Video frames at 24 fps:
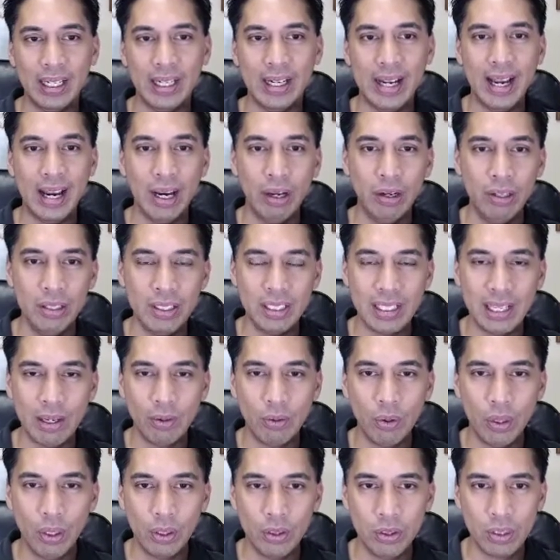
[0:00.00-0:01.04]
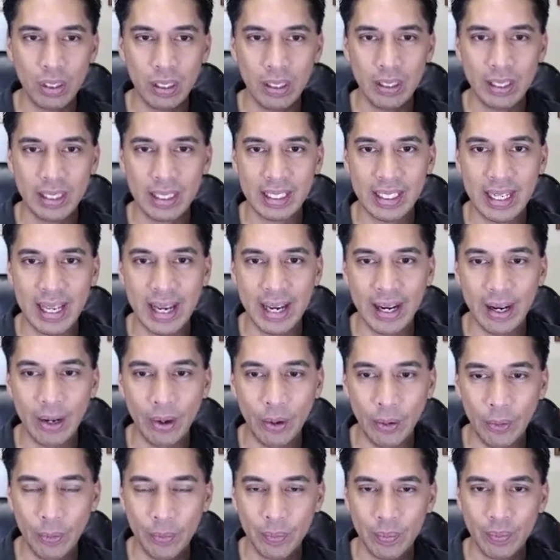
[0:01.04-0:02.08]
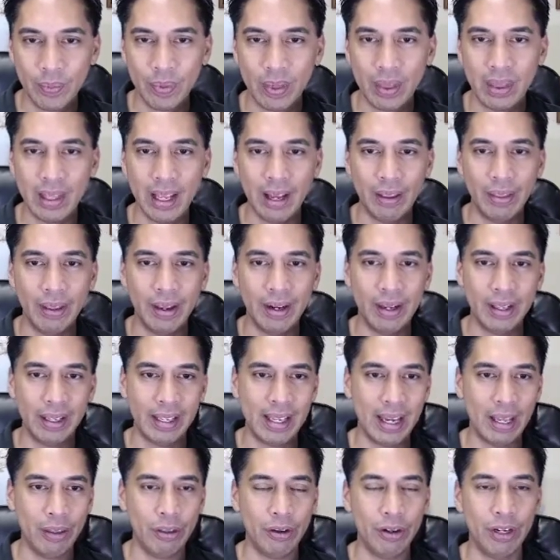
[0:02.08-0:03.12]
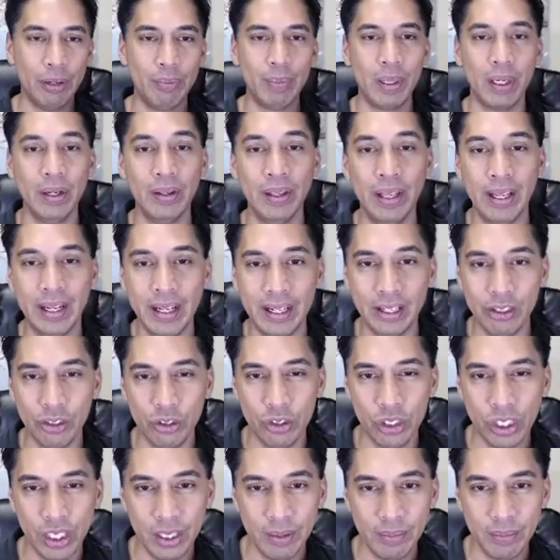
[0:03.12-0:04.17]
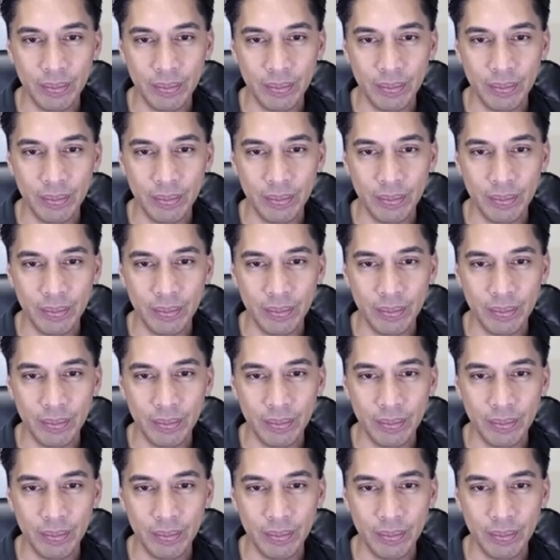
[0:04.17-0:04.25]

how does that rose look now that it gathered up all that energy?